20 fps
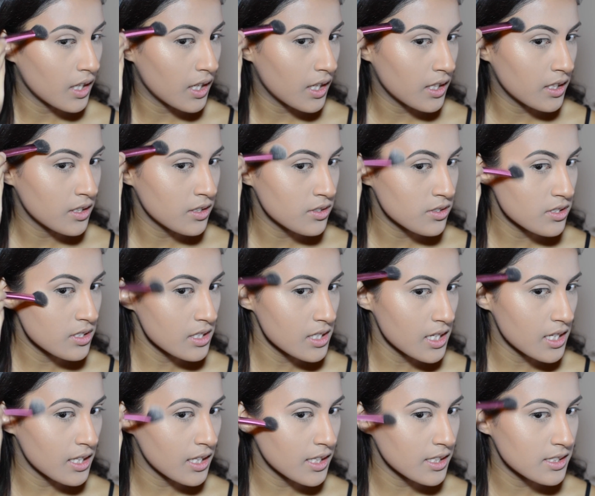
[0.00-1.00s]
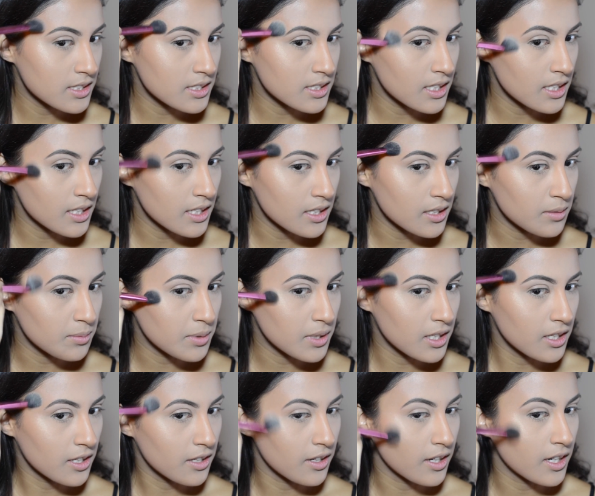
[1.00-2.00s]
And usually I like to take it up
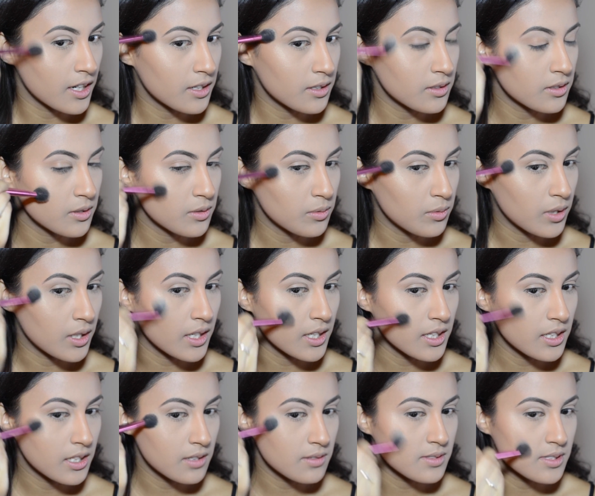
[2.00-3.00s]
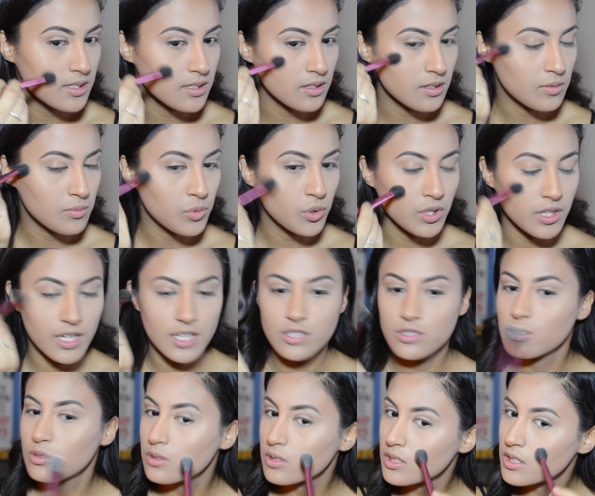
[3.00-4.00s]
here. I don't know why, it gives it a more
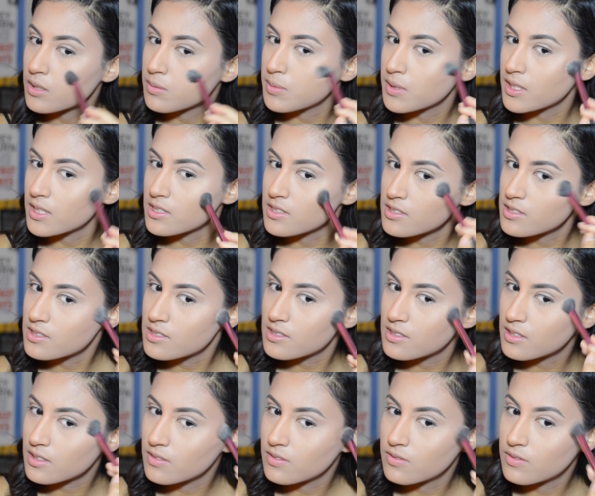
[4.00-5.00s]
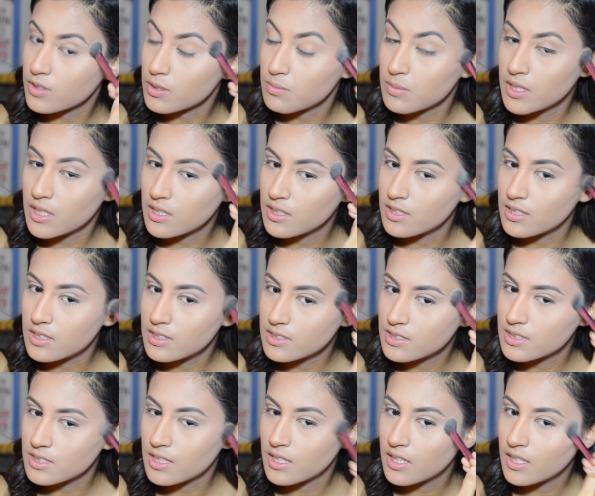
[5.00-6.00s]
natural look, but it just, for me it
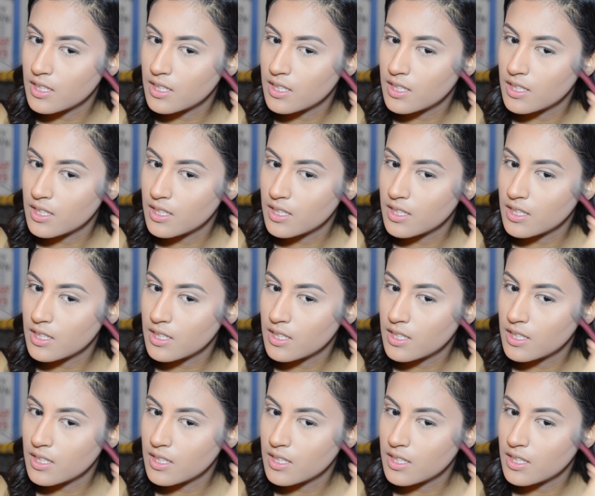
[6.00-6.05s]
does.